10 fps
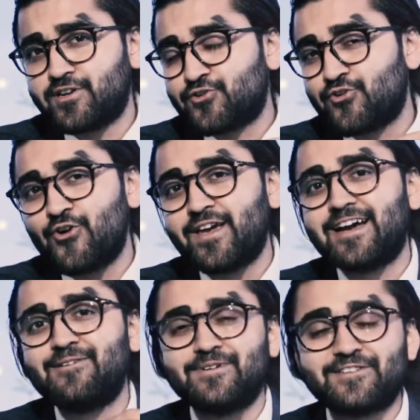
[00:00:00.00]
in growing
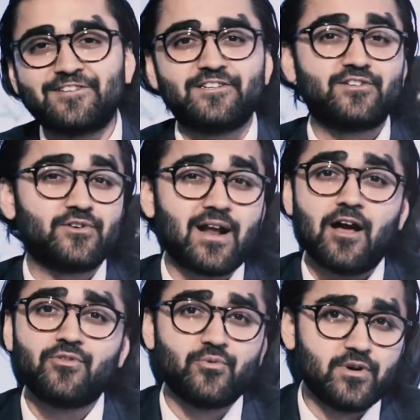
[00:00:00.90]
our businesses
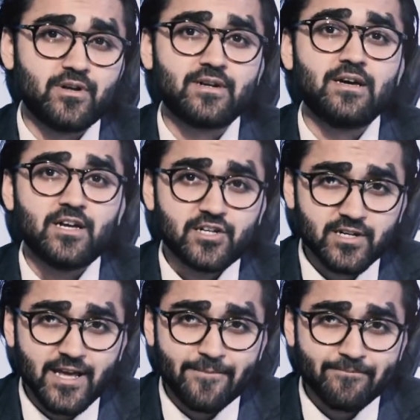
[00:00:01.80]
around the world
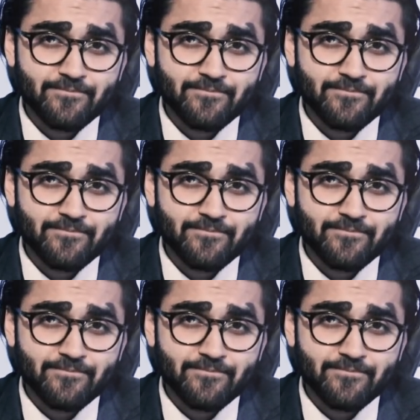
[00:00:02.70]
today.